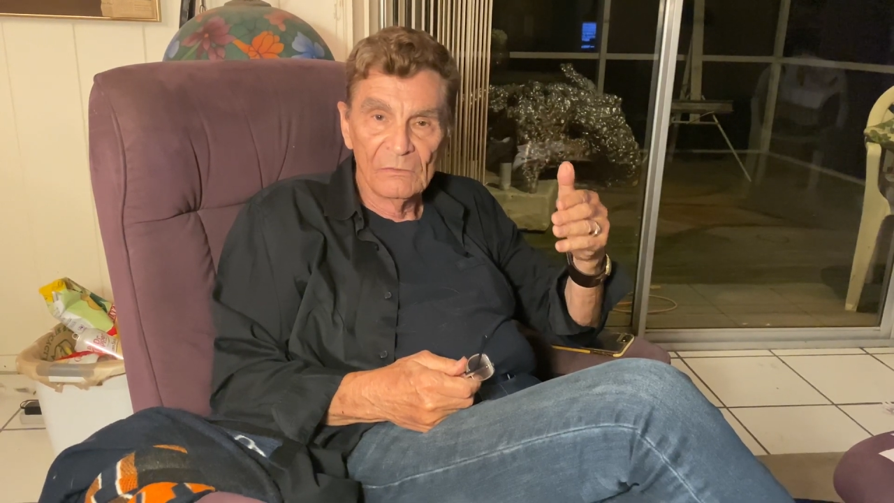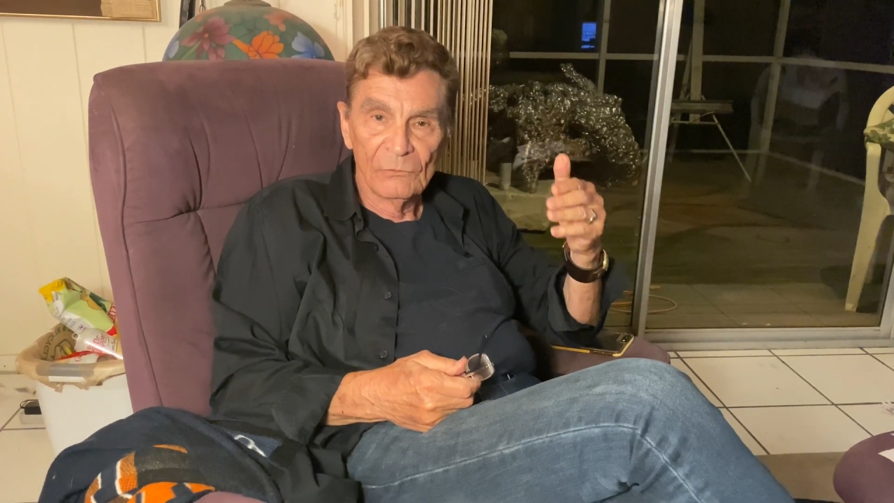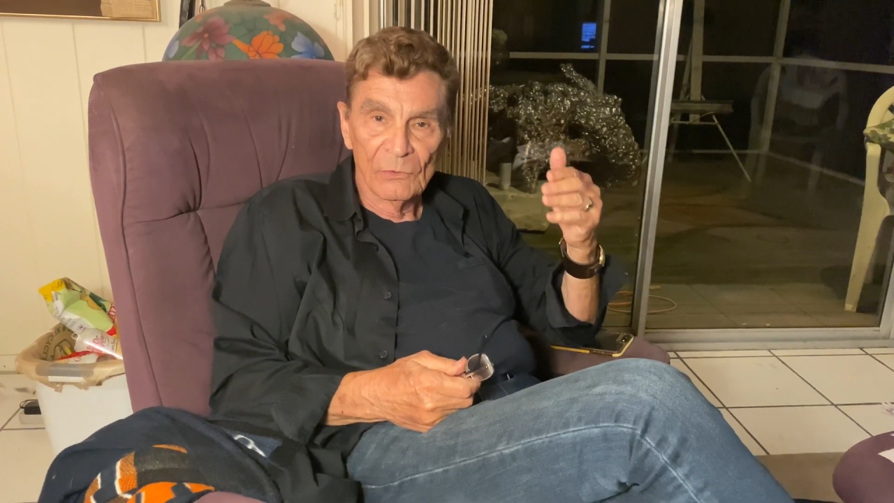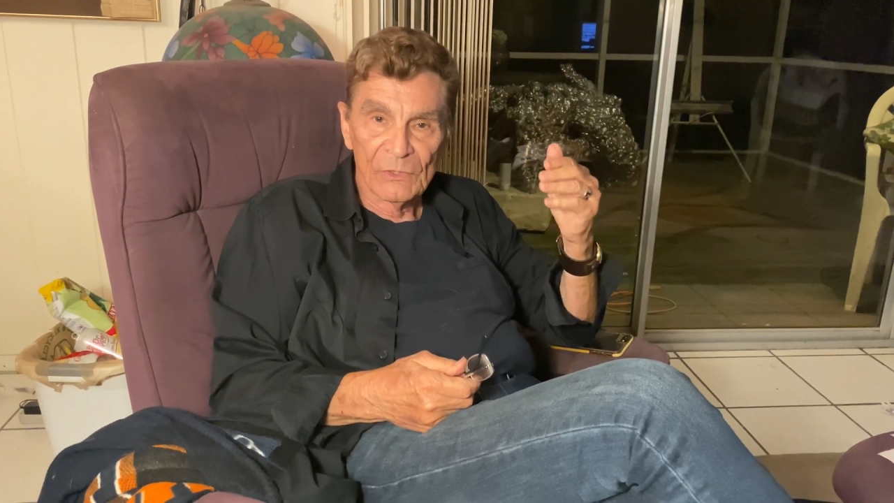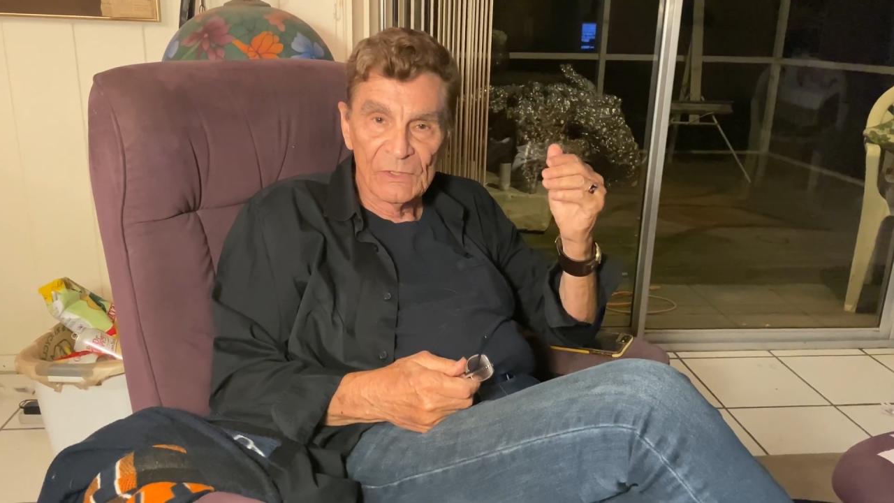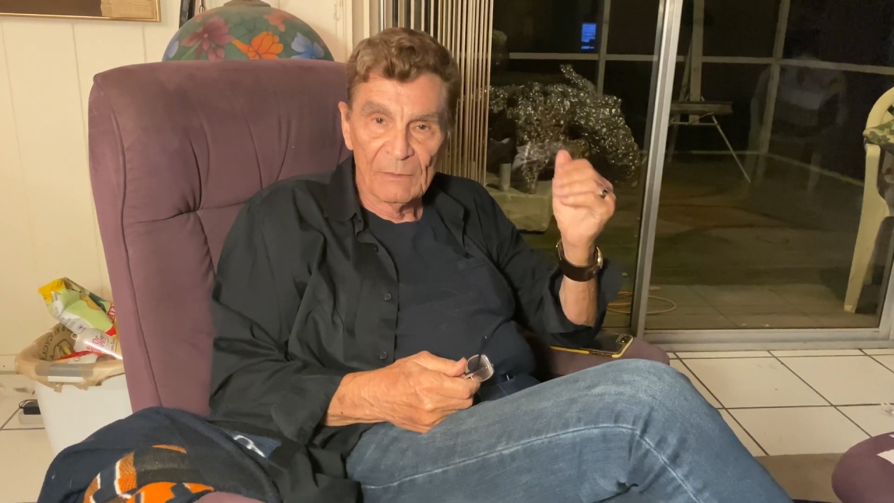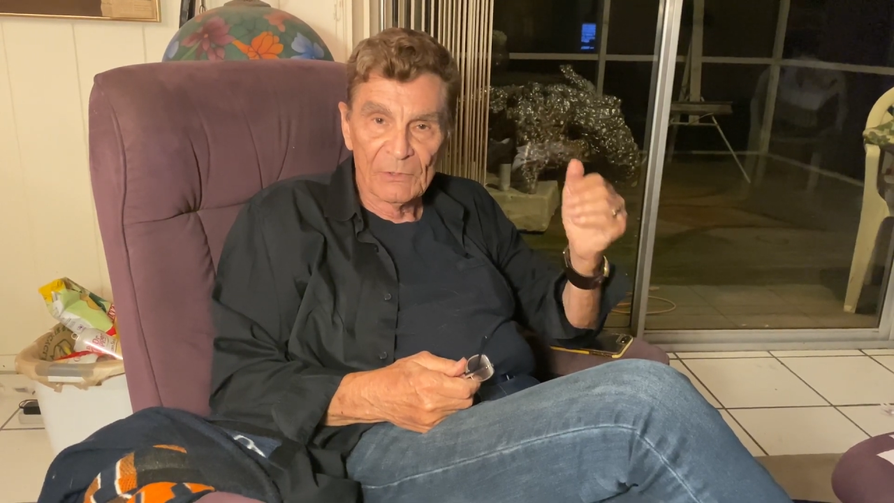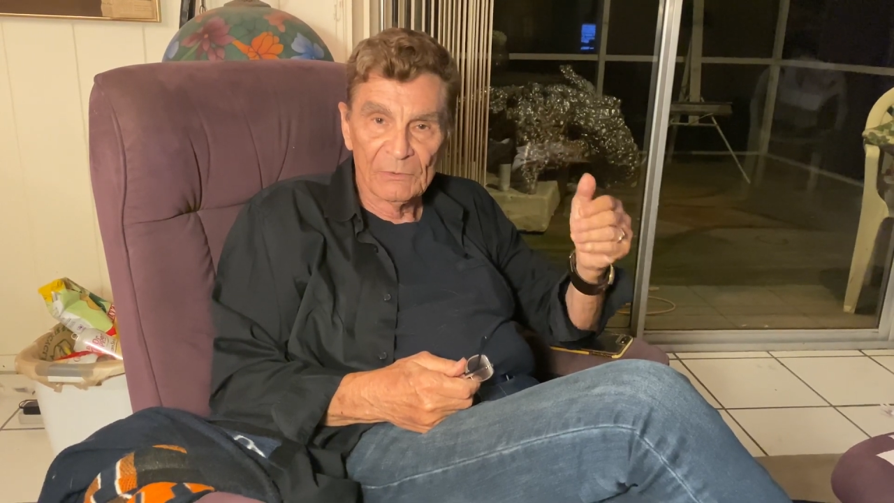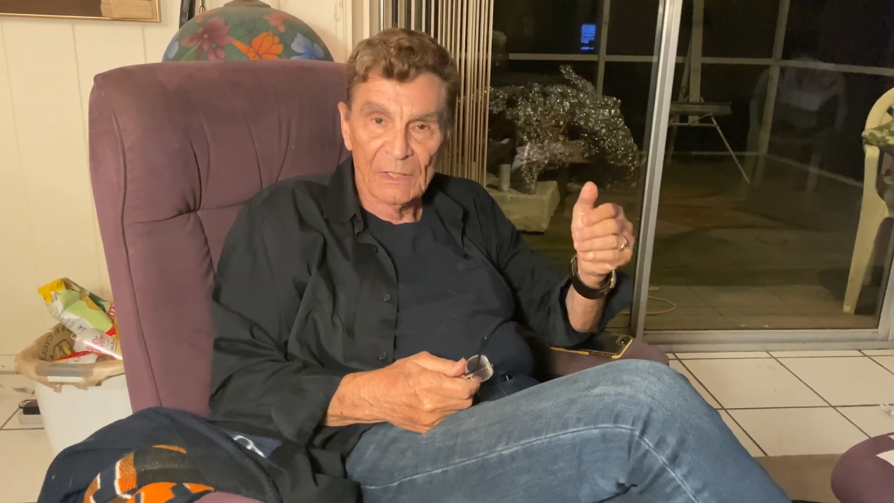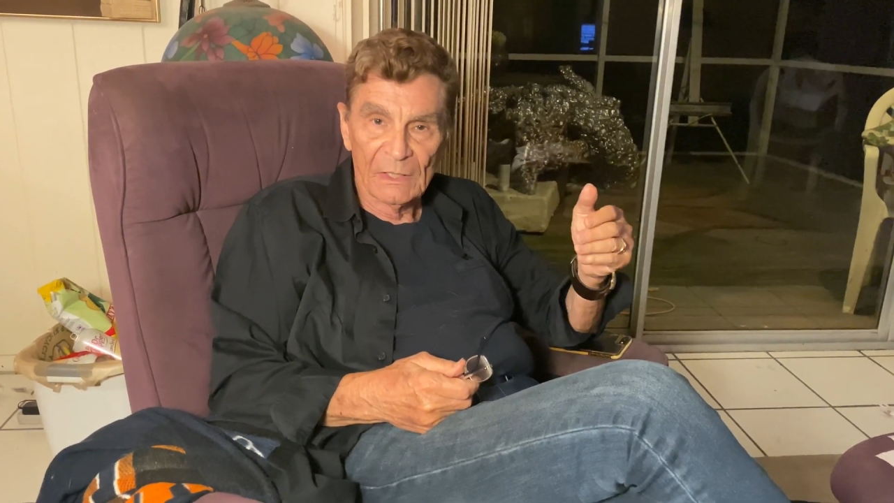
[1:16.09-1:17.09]
for the
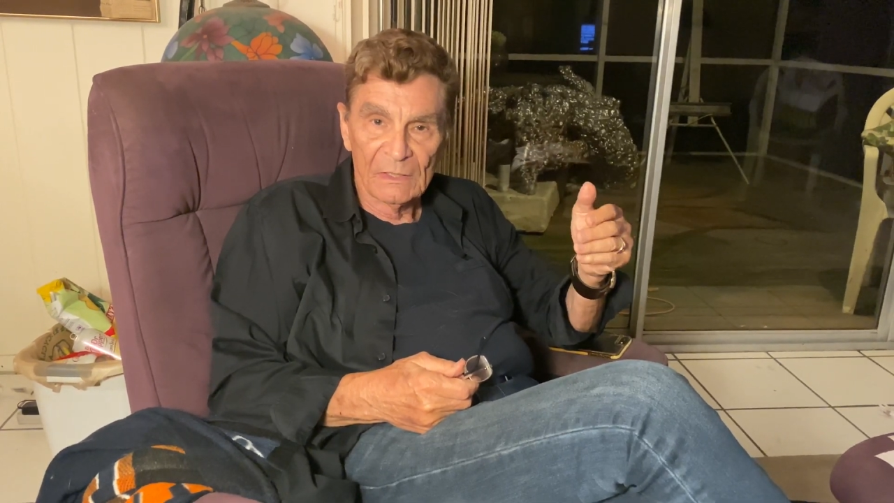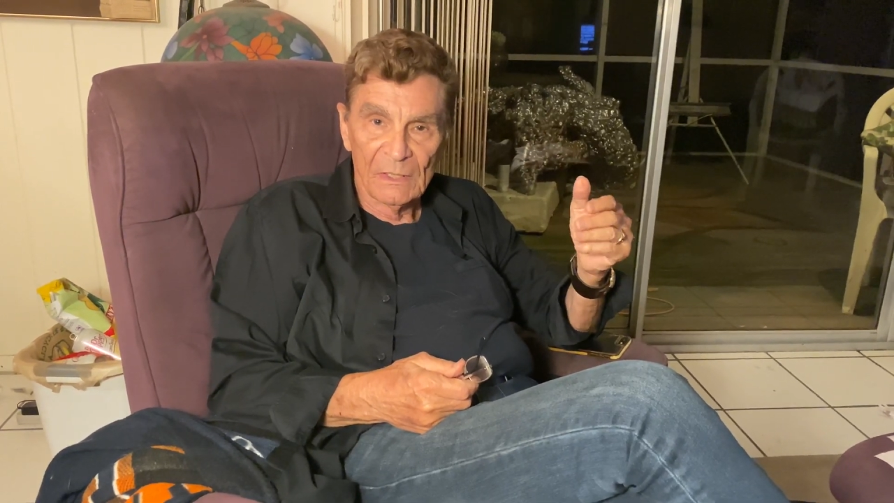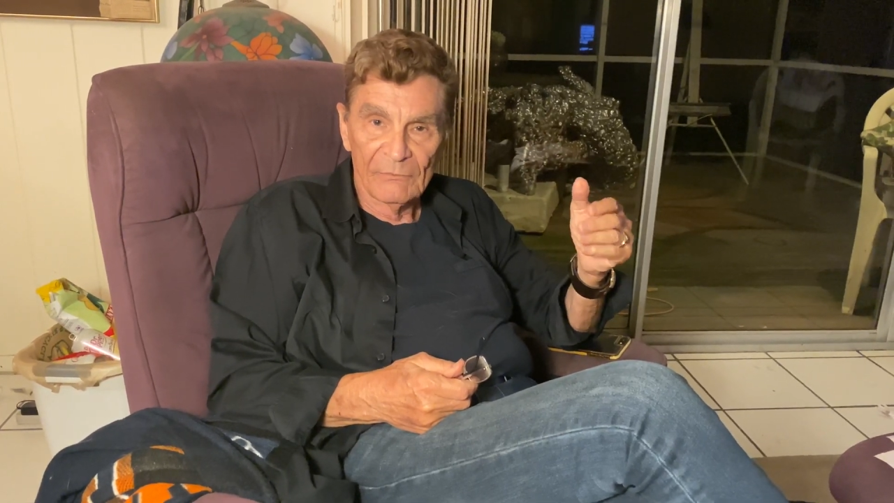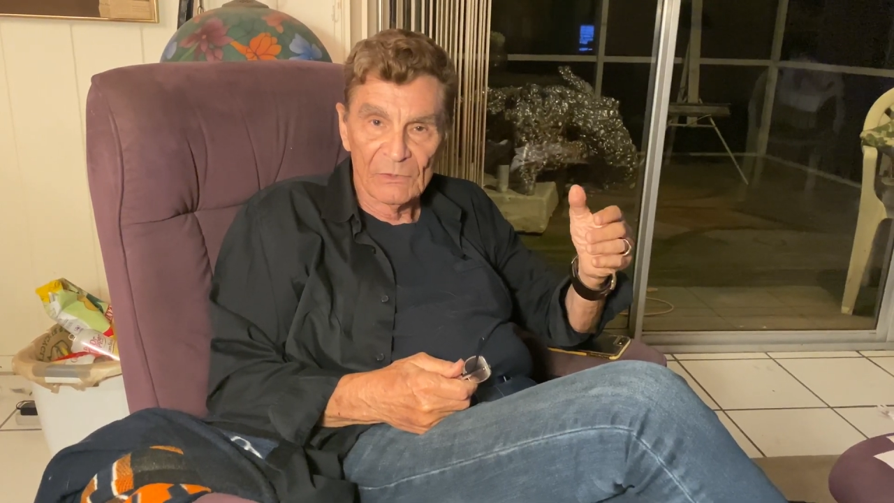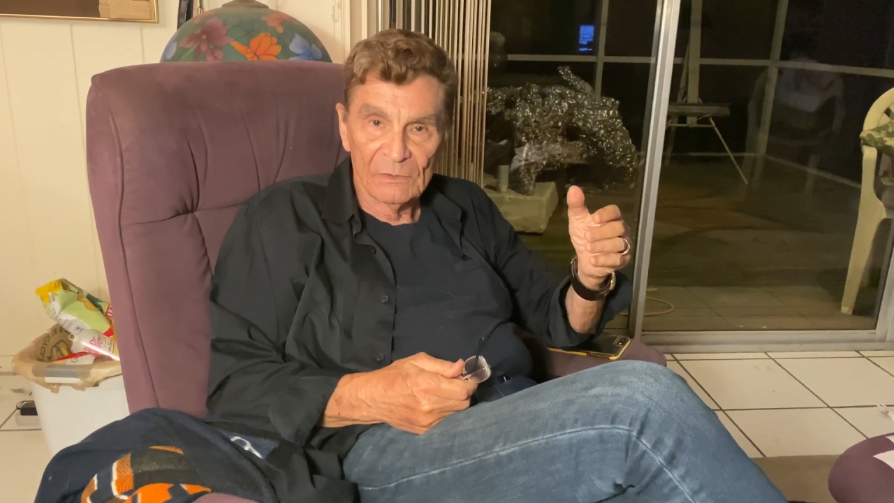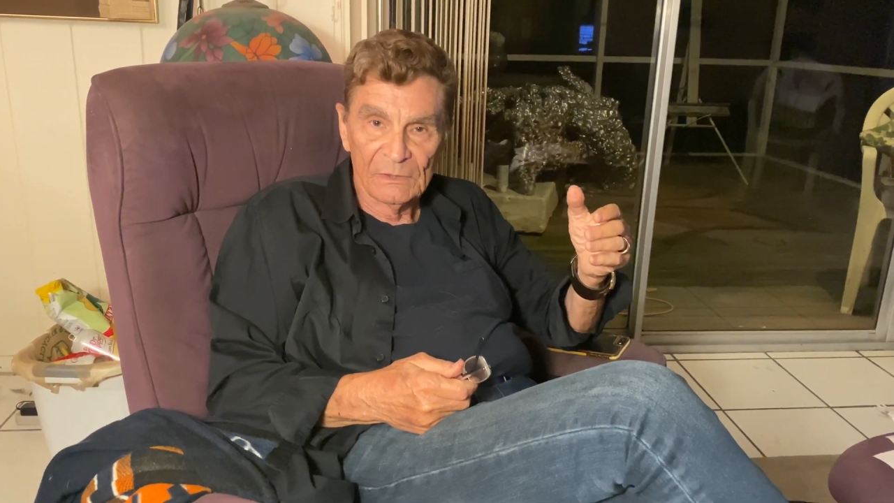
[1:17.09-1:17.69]
Democratic governor